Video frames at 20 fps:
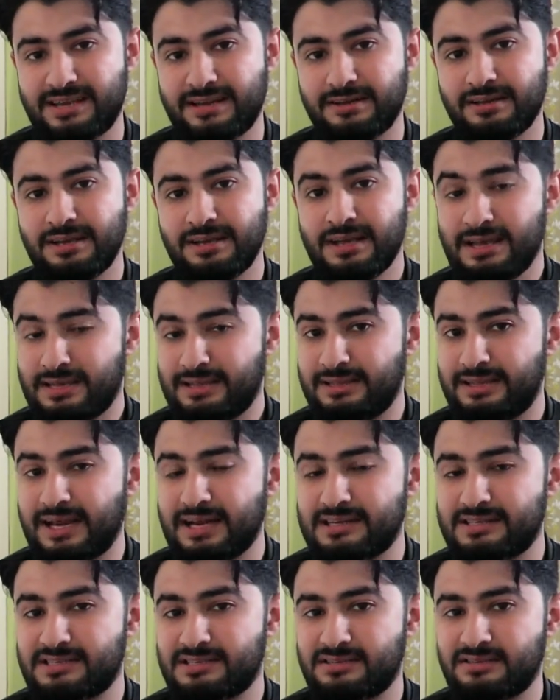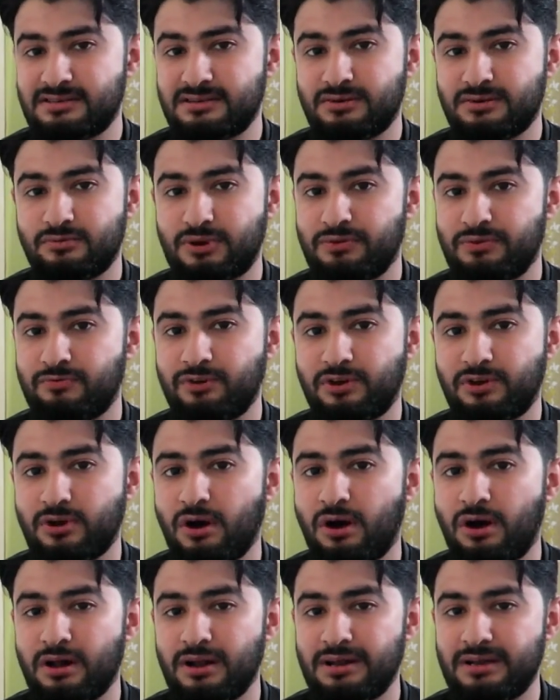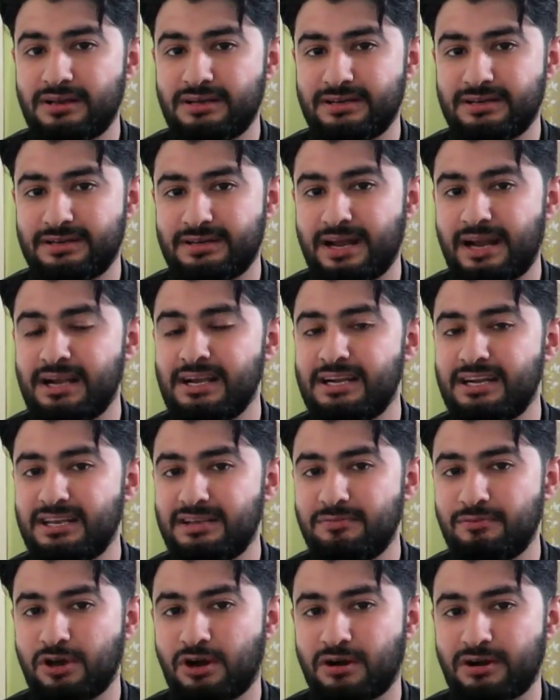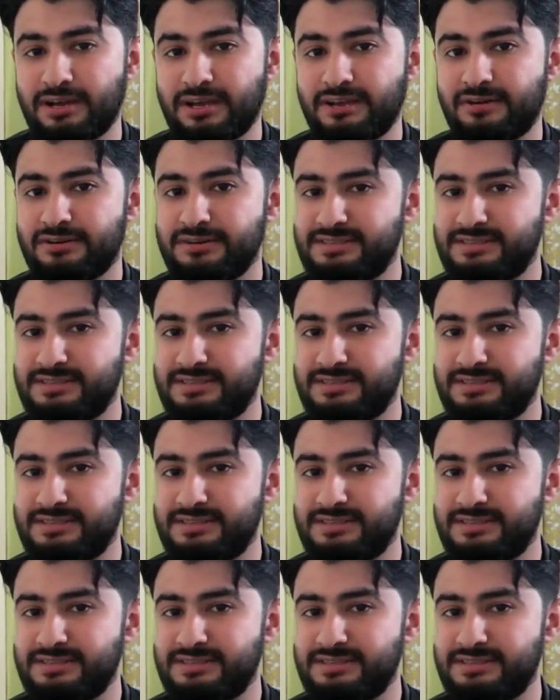and that's what we call antibiotic